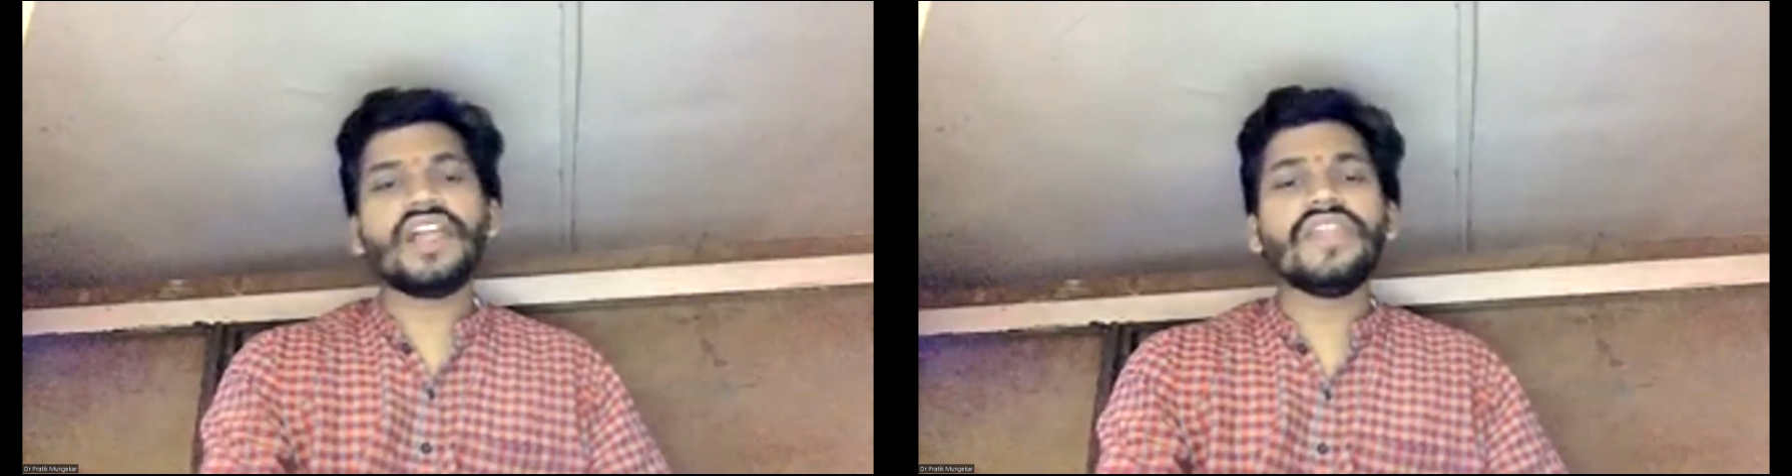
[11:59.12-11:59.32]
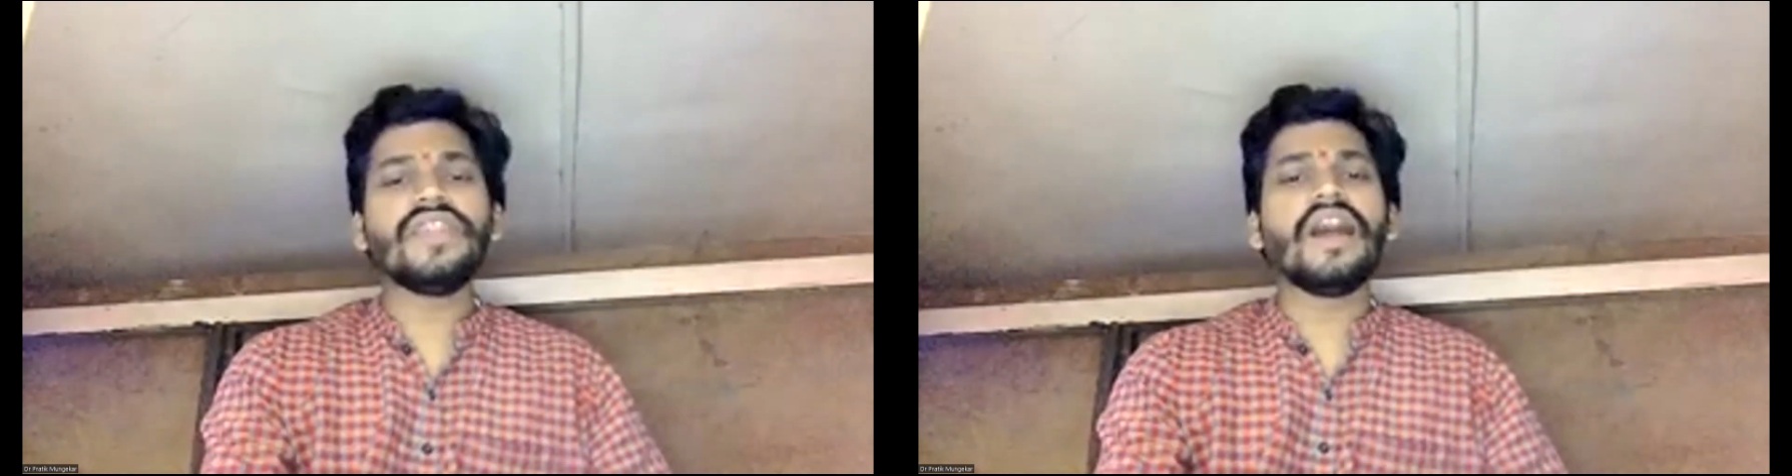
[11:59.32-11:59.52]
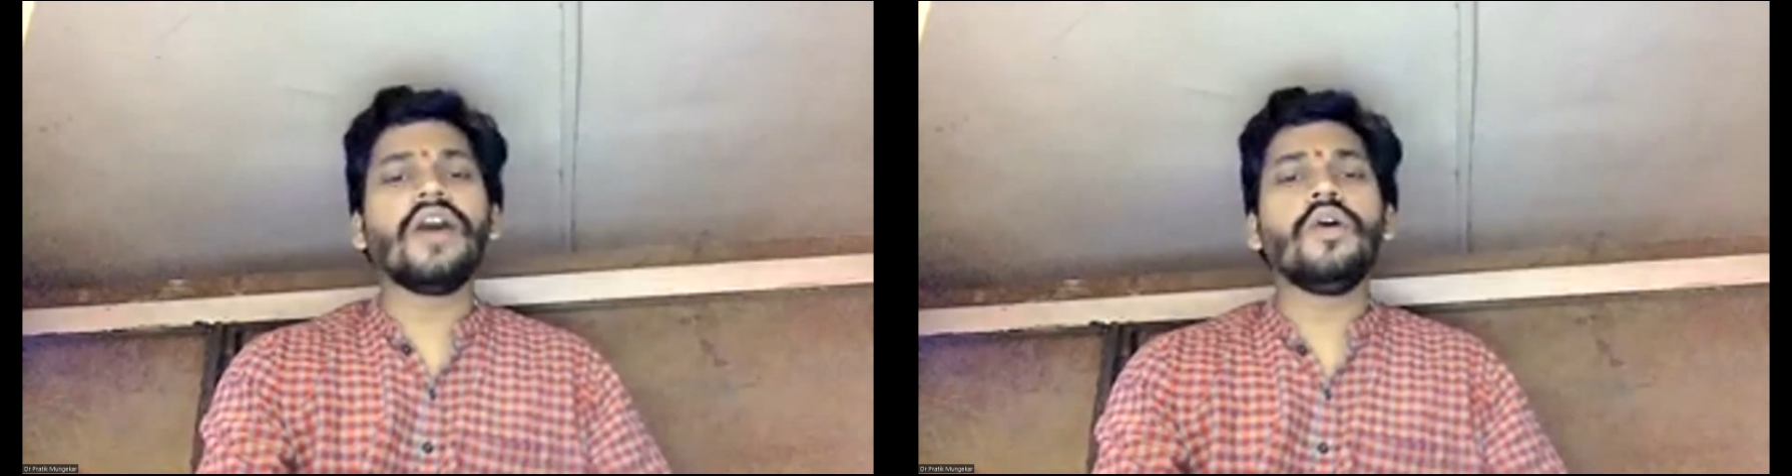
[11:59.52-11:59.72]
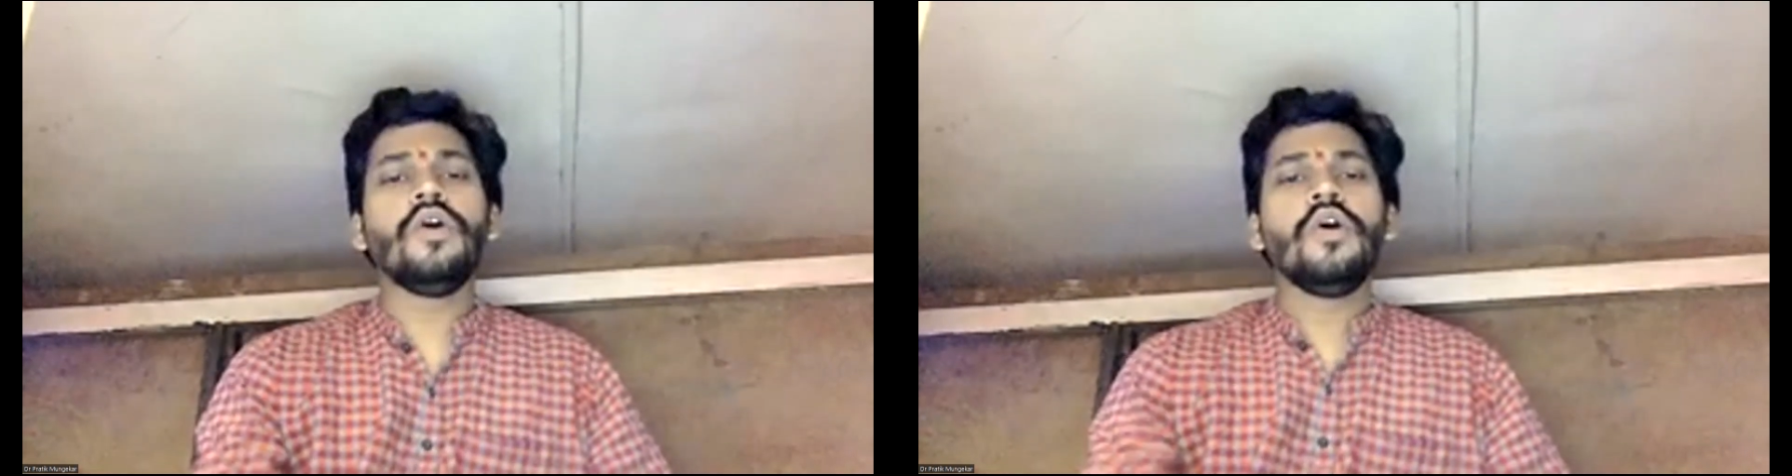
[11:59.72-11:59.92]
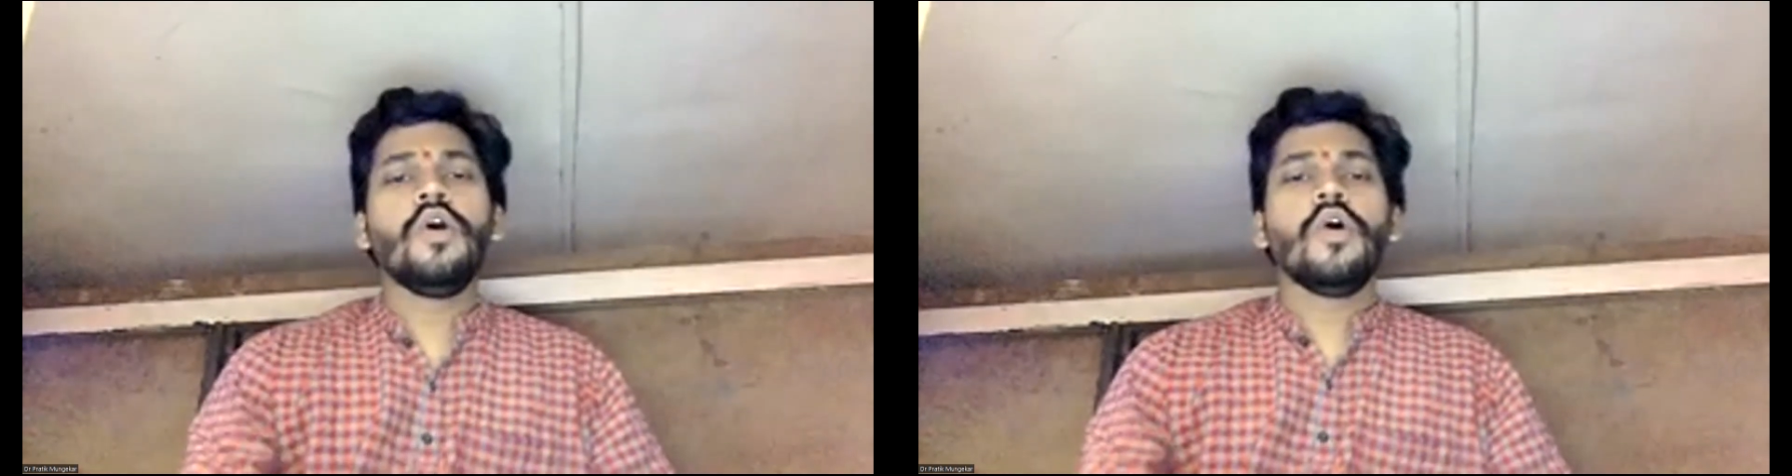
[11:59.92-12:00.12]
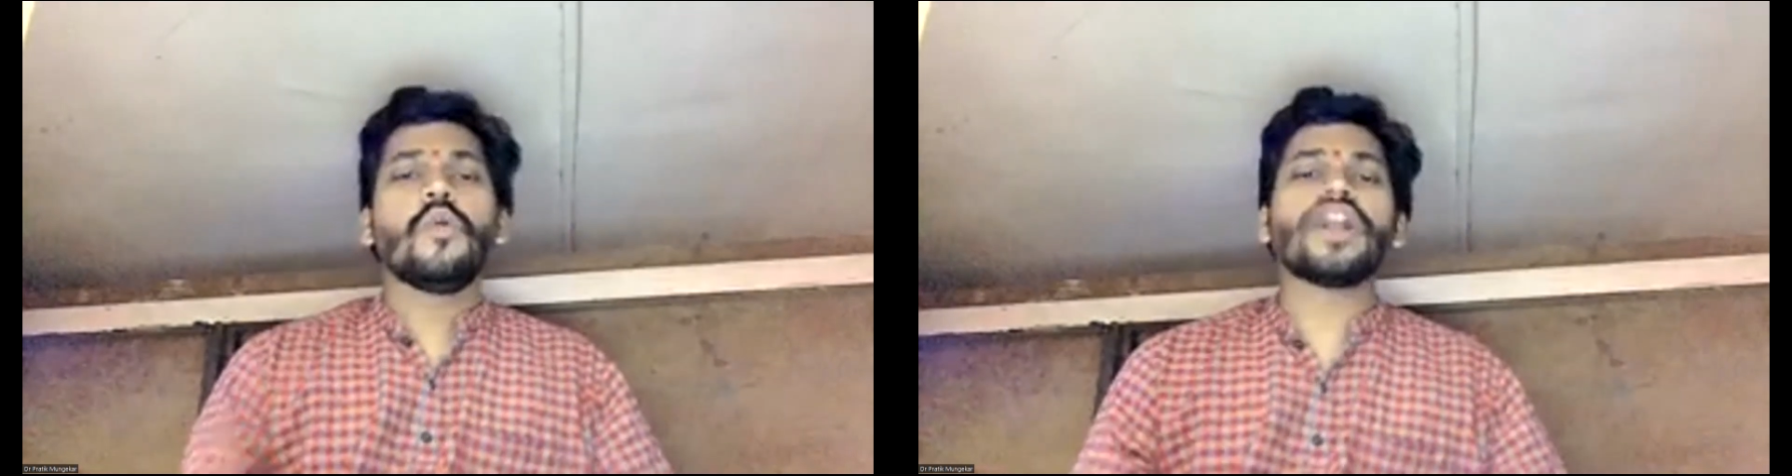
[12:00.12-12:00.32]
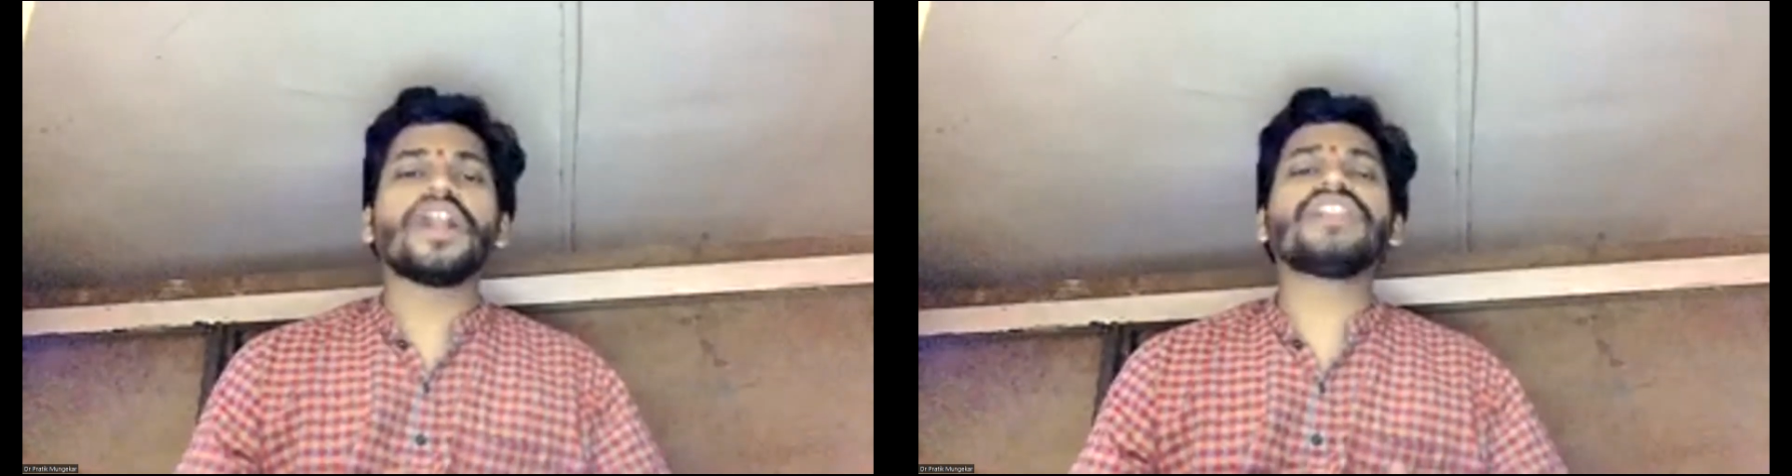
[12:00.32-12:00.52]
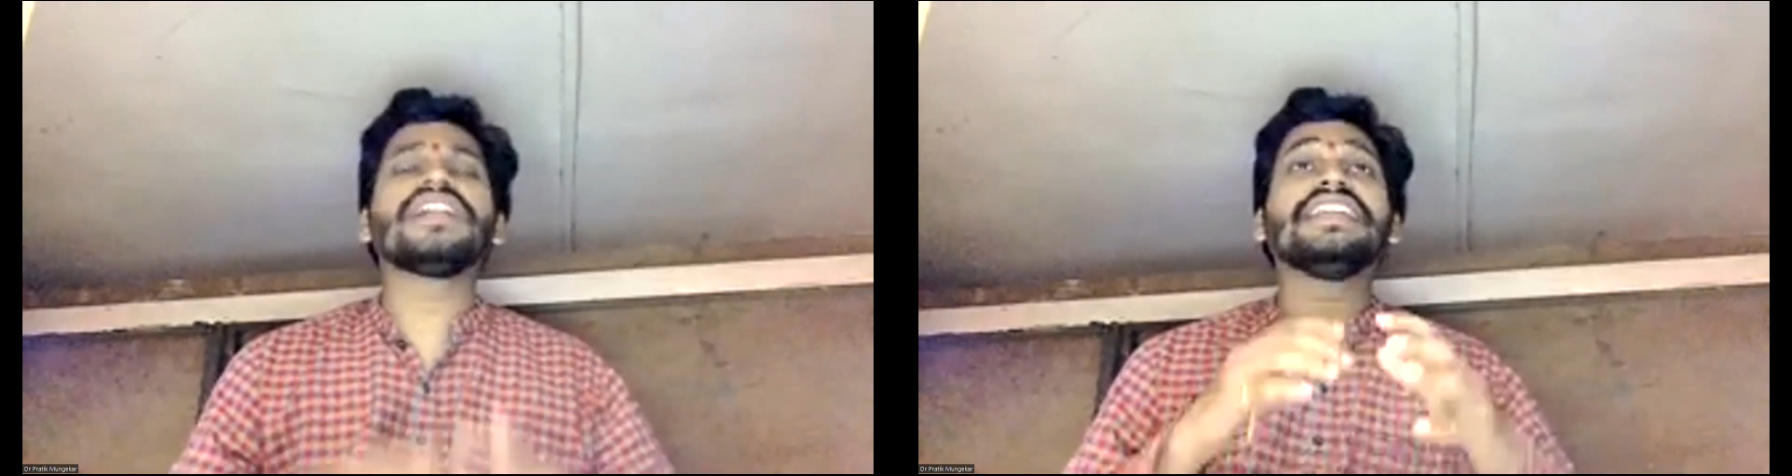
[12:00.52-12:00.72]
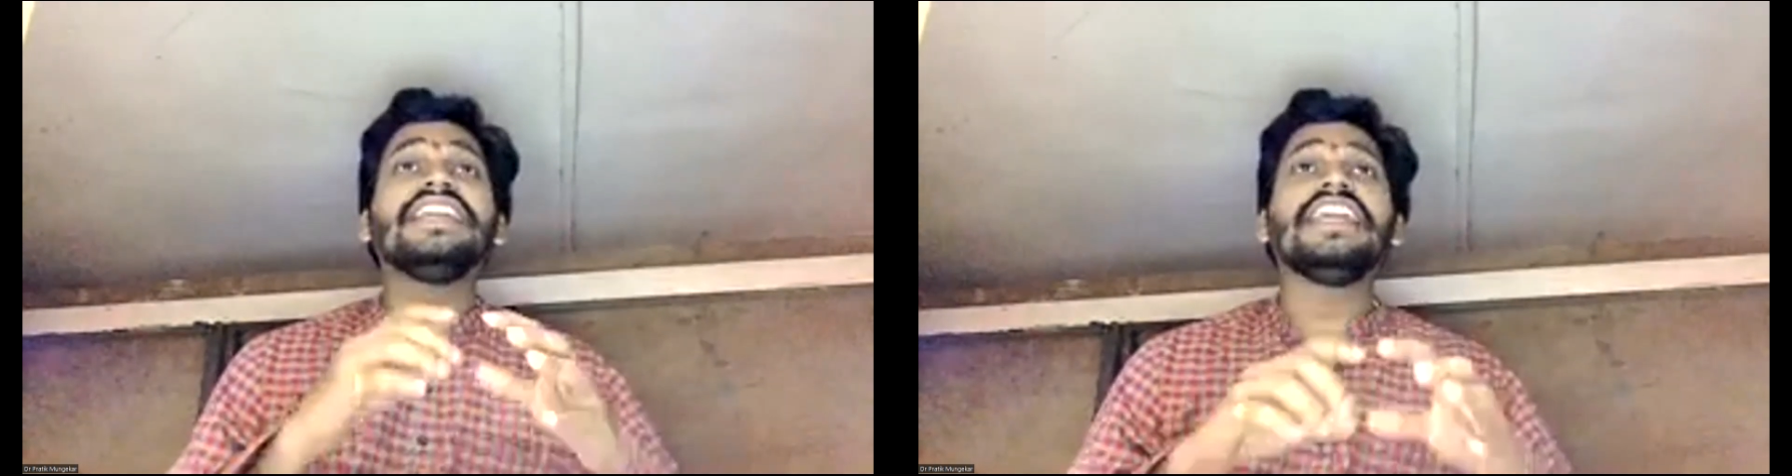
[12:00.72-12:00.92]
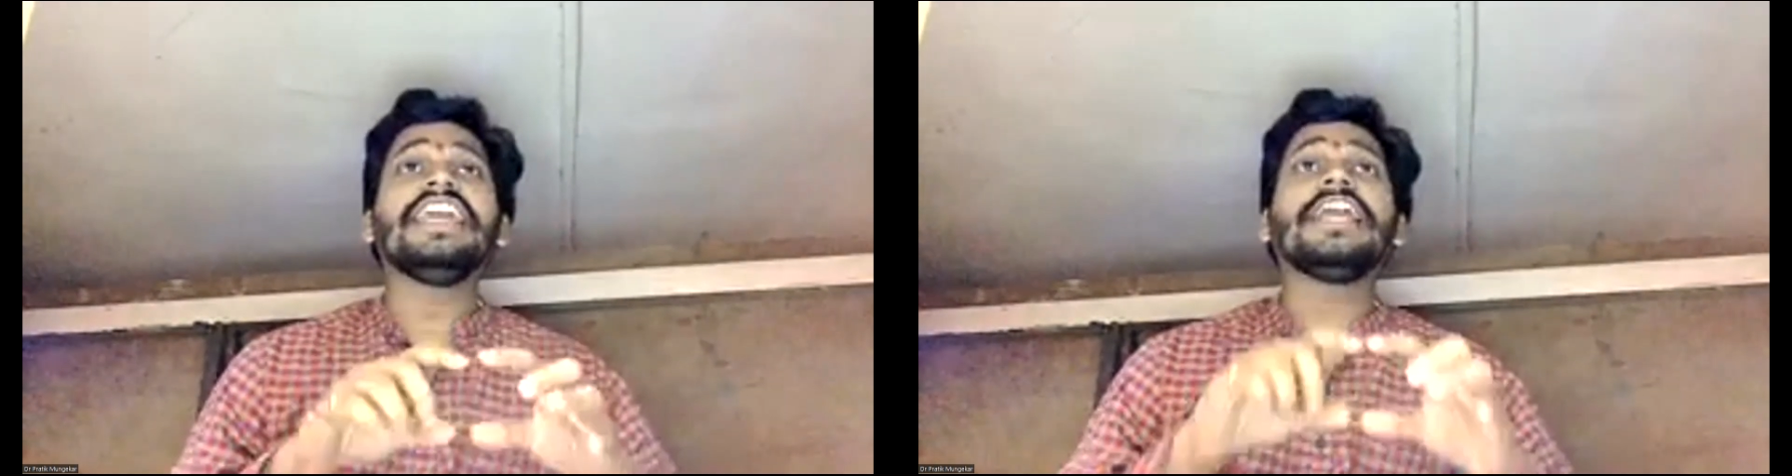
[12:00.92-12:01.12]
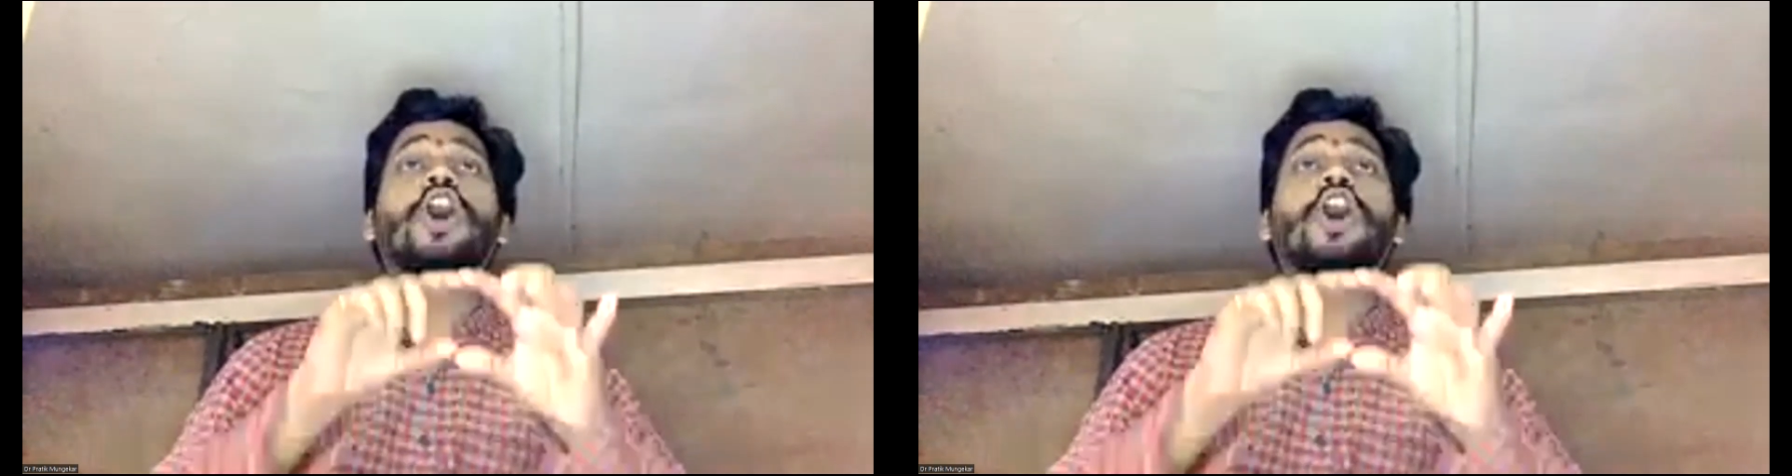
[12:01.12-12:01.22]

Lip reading: Now, what are the key